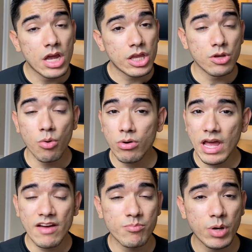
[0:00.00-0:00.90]
you won't
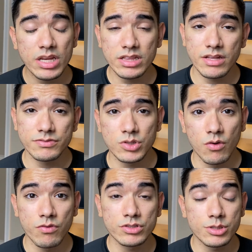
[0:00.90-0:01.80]
have money left
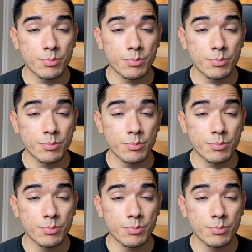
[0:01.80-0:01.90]
over to